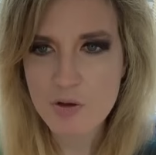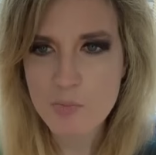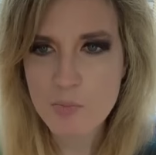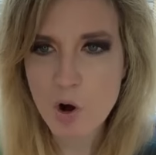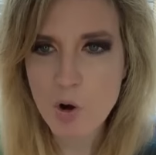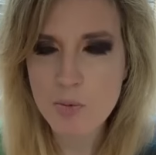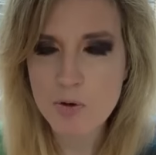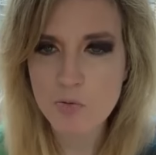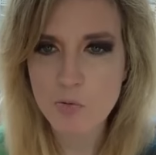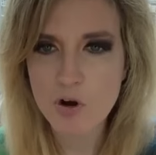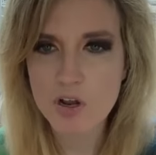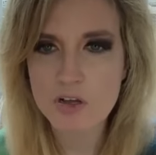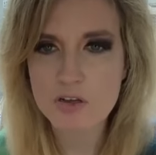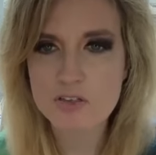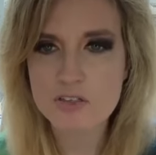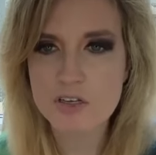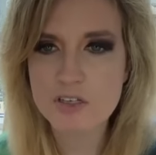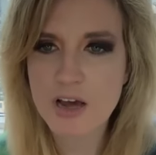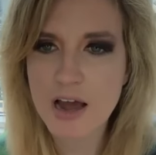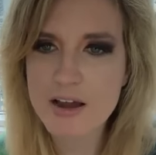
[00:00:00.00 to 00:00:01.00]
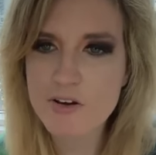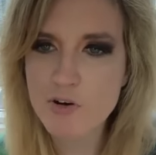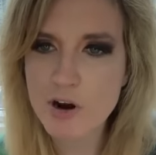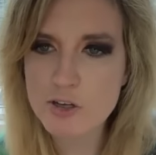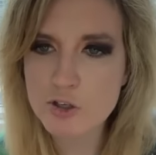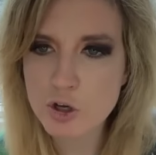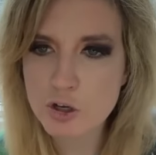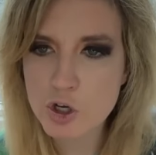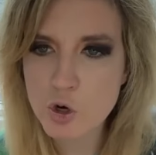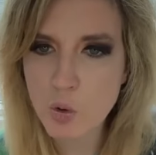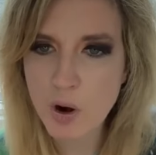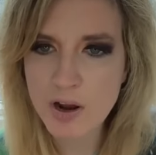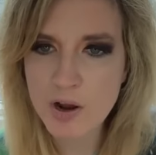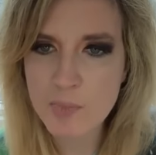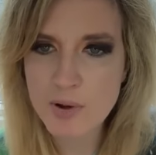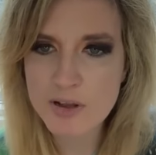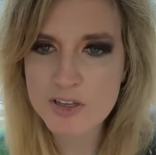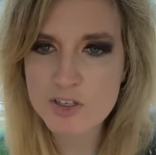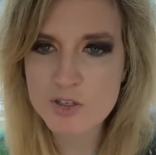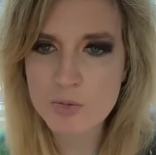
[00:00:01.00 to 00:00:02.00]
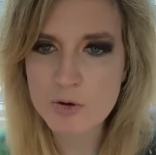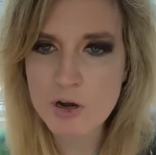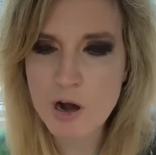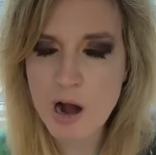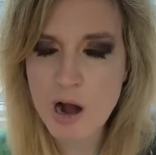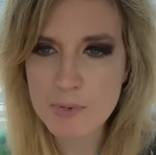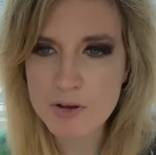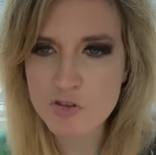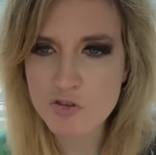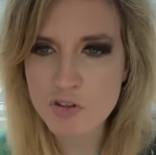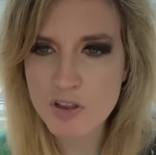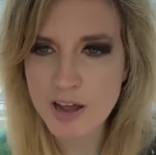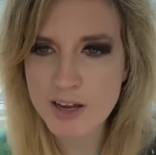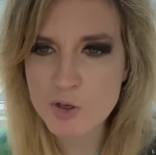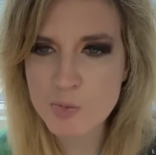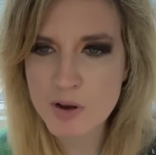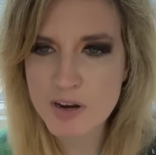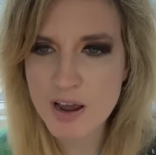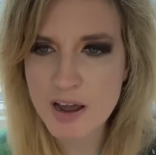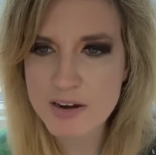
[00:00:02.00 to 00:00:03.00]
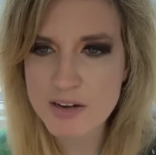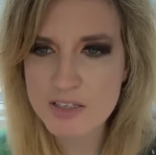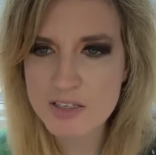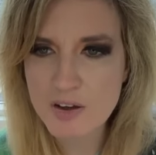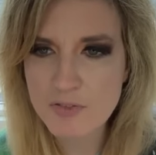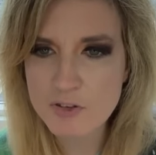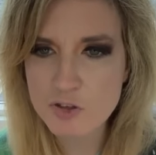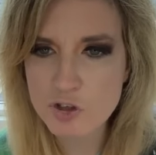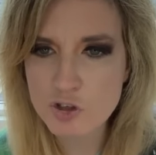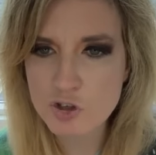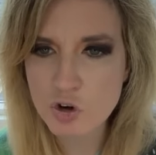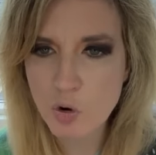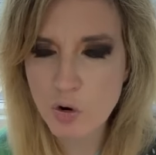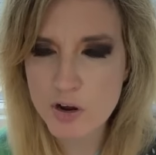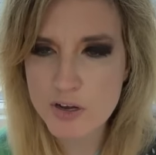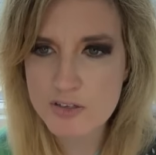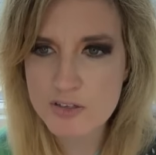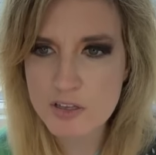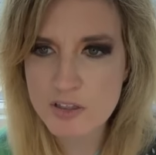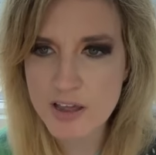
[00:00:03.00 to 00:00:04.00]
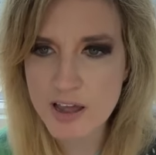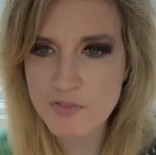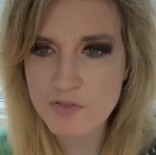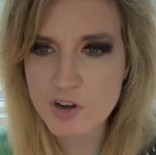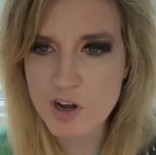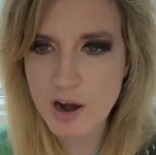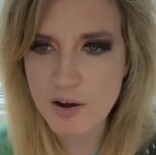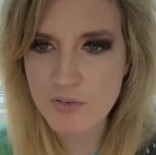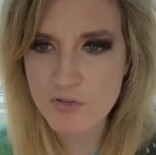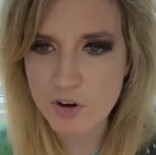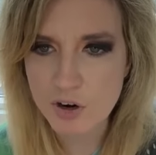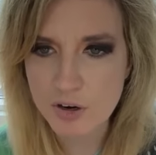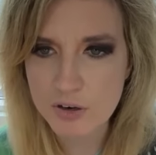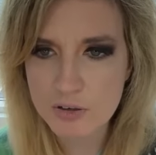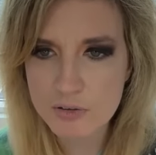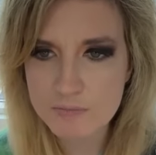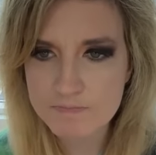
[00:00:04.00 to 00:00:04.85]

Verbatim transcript: Moment Real says, Hi, Grace, could you recommend some comics for the X Men 97 stories that they have covered?